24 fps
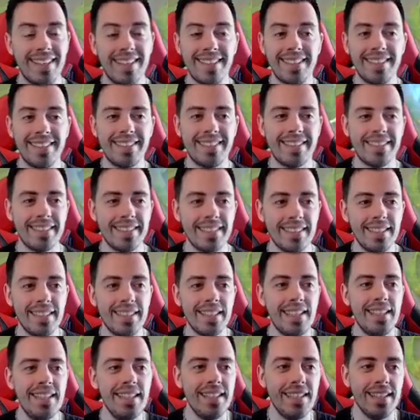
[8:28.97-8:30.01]

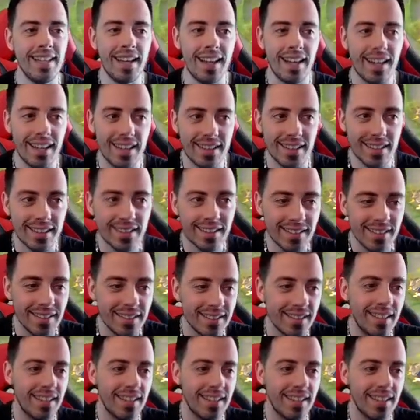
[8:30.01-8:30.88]
Ikina.